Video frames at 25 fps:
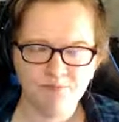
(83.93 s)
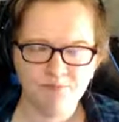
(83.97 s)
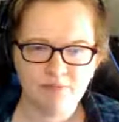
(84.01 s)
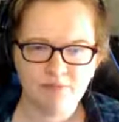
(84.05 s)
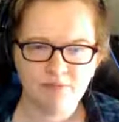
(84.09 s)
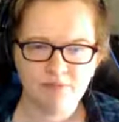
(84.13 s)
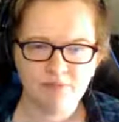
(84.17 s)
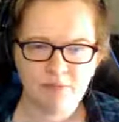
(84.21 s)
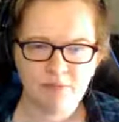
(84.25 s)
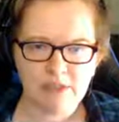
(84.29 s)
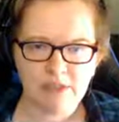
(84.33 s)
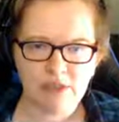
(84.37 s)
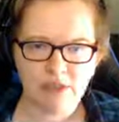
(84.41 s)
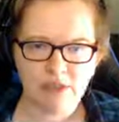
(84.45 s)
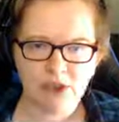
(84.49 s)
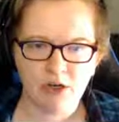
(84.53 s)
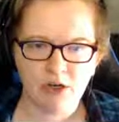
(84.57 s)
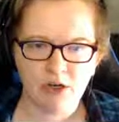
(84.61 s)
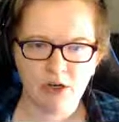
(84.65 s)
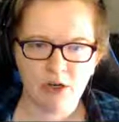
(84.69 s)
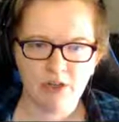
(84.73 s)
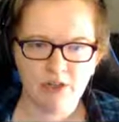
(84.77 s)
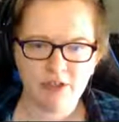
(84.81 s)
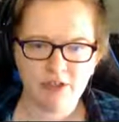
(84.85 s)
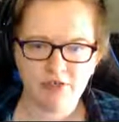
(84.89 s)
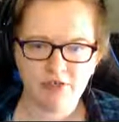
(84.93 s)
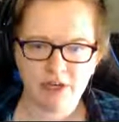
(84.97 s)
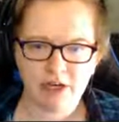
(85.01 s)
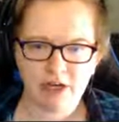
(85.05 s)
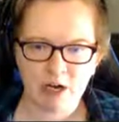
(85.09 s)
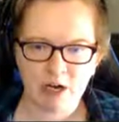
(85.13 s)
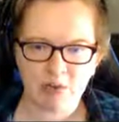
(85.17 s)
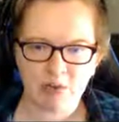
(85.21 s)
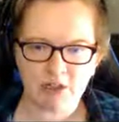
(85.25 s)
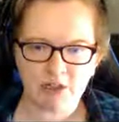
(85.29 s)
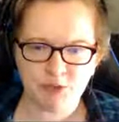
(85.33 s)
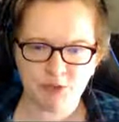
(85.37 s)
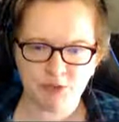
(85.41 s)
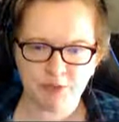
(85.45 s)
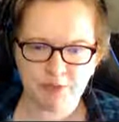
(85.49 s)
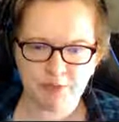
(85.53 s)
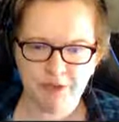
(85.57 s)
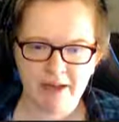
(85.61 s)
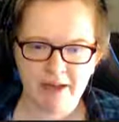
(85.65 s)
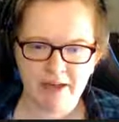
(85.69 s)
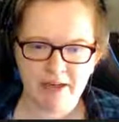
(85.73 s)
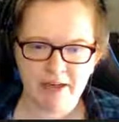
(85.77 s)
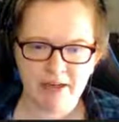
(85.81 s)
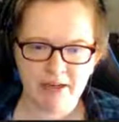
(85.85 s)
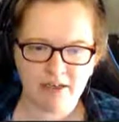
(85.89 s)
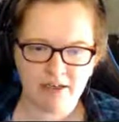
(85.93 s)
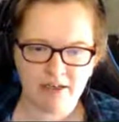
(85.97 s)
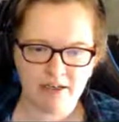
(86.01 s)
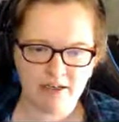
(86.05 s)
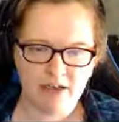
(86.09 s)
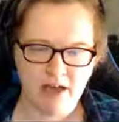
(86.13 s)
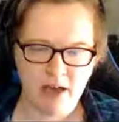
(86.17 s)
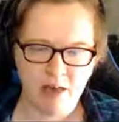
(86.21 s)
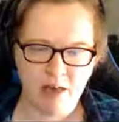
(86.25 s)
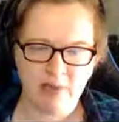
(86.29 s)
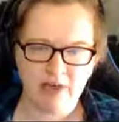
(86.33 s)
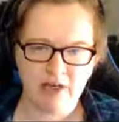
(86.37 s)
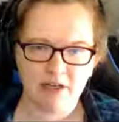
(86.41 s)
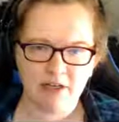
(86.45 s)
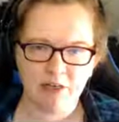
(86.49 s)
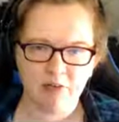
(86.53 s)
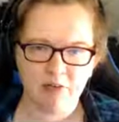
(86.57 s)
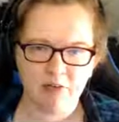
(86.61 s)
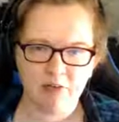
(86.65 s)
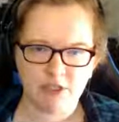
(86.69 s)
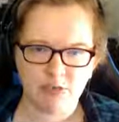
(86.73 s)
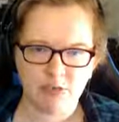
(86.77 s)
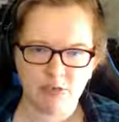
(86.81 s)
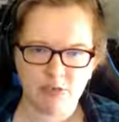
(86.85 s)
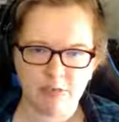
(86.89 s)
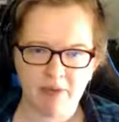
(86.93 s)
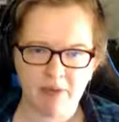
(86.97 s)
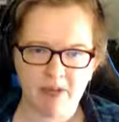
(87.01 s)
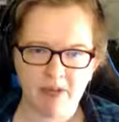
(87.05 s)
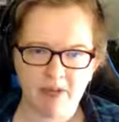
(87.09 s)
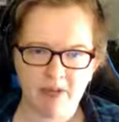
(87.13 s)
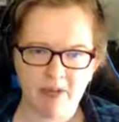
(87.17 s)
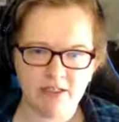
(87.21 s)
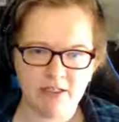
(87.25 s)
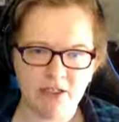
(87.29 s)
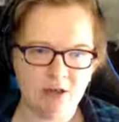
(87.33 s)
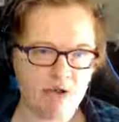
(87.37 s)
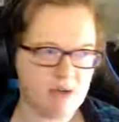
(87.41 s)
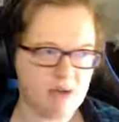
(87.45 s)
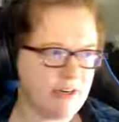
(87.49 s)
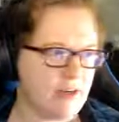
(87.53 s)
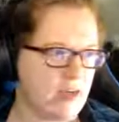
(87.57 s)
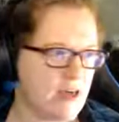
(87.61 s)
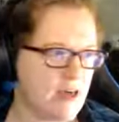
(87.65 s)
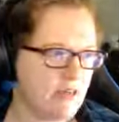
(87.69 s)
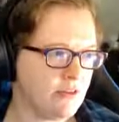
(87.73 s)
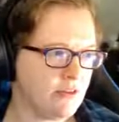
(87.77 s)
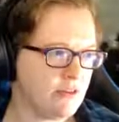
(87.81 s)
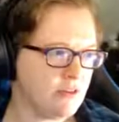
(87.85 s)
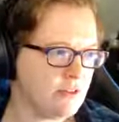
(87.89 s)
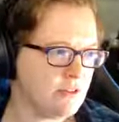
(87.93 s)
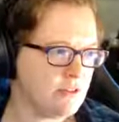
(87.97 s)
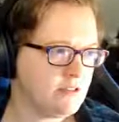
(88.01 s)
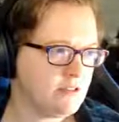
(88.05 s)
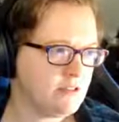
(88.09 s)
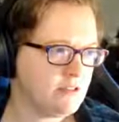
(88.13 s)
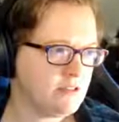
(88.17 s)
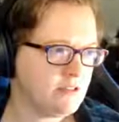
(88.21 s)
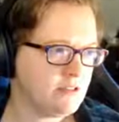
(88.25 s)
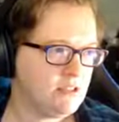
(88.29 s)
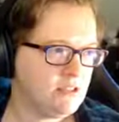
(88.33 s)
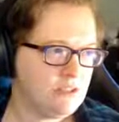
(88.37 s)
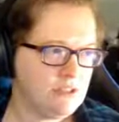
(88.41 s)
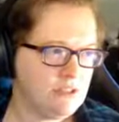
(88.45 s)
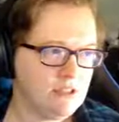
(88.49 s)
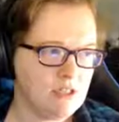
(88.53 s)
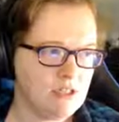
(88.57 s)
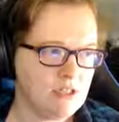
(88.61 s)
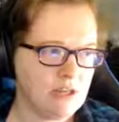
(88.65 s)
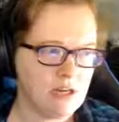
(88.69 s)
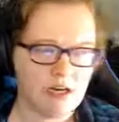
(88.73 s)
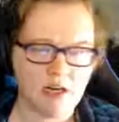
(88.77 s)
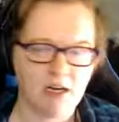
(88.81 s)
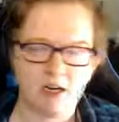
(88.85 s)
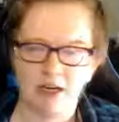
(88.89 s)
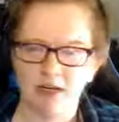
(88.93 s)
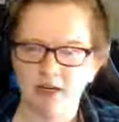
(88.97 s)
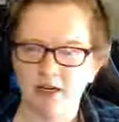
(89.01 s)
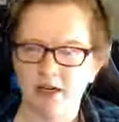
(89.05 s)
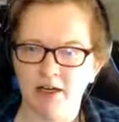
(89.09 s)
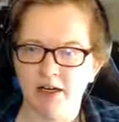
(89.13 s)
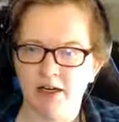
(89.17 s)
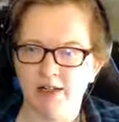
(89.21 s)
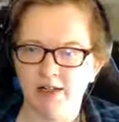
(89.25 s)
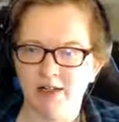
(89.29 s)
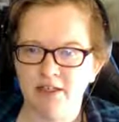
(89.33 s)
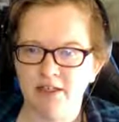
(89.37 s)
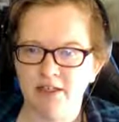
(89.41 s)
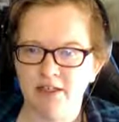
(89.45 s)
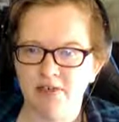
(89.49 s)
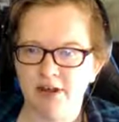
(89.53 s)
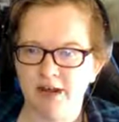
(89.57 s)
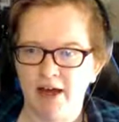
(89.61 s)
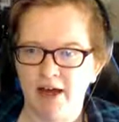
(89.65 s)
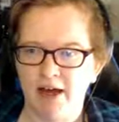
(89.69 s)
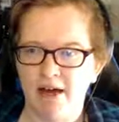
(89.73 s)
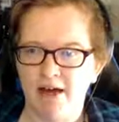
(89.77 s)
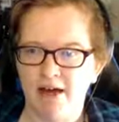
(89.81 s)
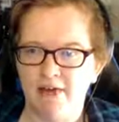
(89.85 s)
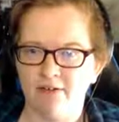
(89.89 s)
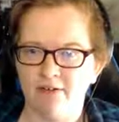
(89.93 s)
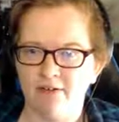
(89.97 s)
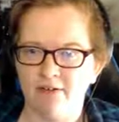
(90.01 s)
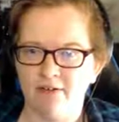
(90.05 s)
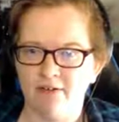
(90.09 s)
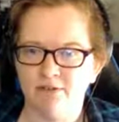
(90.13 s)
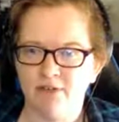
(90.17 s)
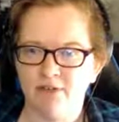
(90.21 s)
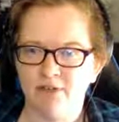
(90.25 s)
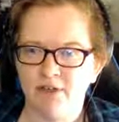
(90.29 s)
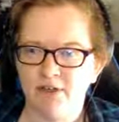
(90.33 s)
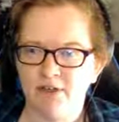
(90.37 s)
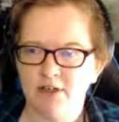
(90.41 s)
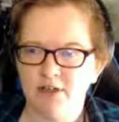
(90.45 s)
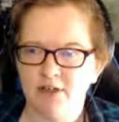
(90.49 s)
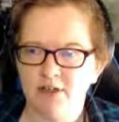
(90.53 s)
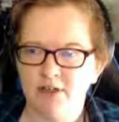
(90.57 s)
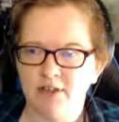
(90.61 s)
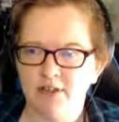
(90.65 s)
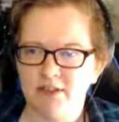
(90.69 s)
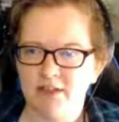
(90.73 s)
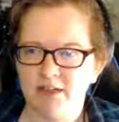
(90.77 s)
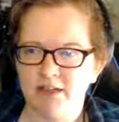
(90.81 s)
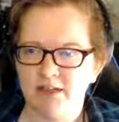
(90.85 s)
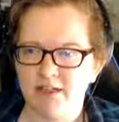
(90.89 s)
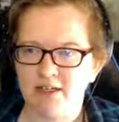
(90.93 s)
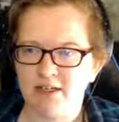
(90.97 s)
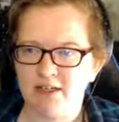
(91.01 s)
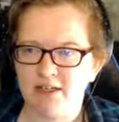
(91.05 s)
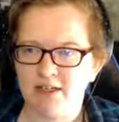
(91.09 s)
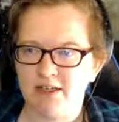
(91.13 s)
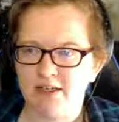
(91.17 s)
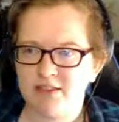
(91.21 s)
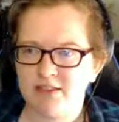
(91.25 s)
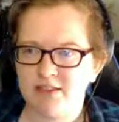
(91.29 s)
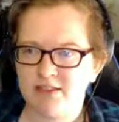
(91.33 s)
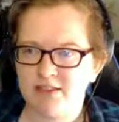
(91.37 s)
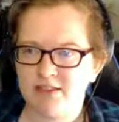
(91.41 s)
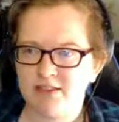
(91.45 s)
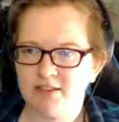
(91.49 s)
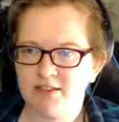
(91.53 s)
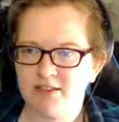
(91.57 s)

You figure out what you want to make and how many of what you want to make, and then you go to gather, and then you have this.